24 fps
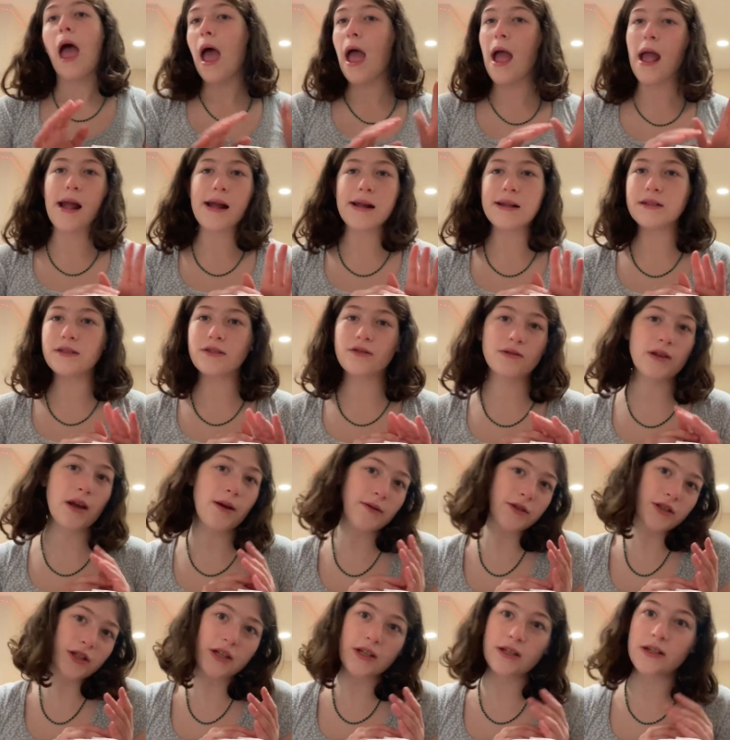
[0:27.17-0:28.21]
And yeah, we're
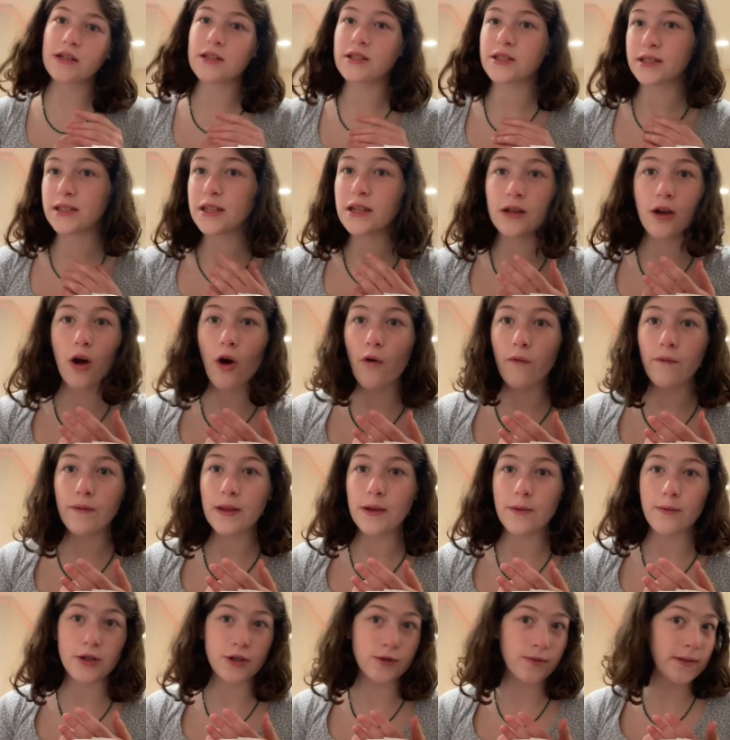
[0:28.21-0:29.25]
just gonna see hopefully
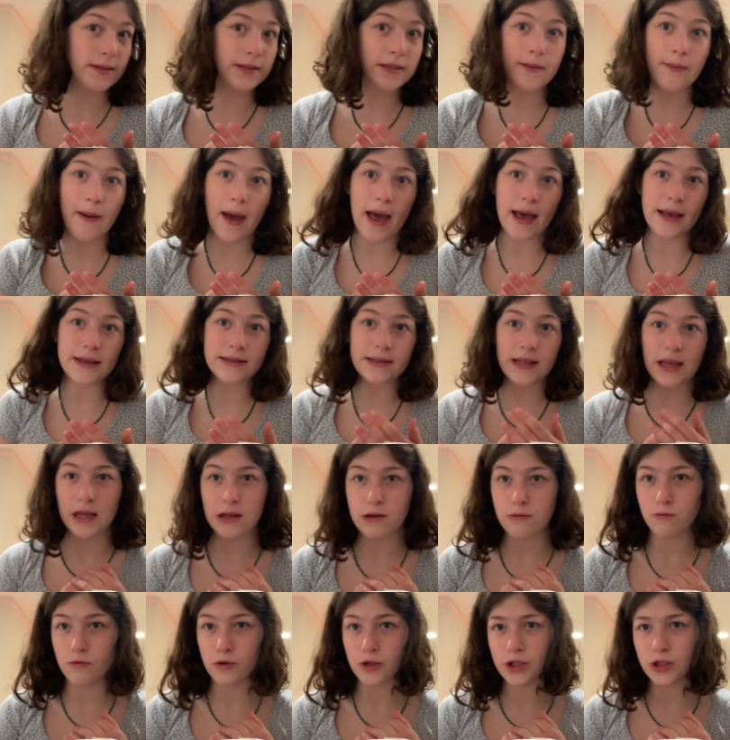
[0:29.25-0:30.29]
which one's the best
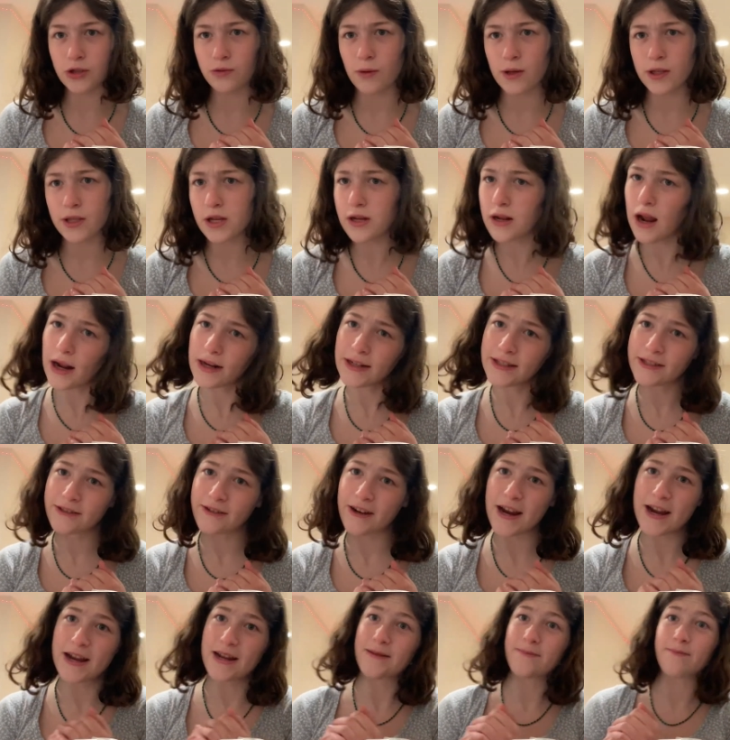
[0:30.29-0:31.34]
and which ones are not as
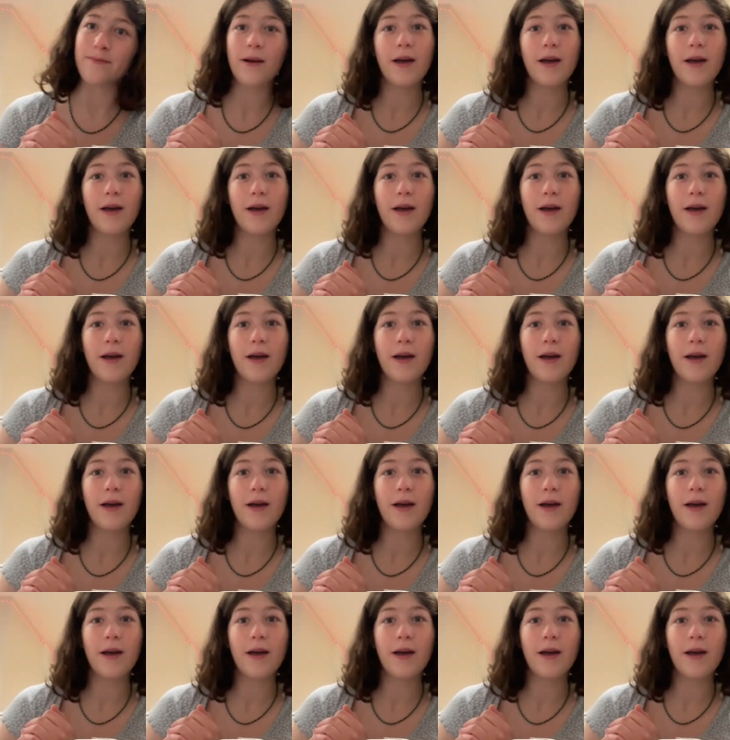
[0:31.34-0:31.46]
great.